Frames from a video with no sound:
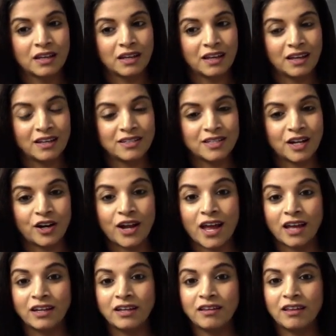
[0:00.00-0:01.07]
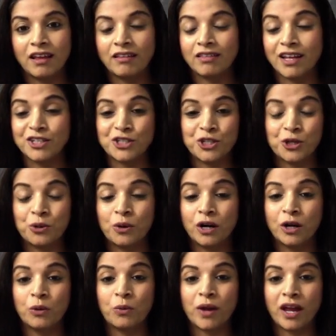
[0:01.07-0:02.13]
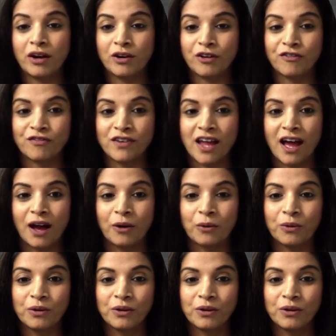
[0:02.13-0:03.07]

is there anything that you are aware of now?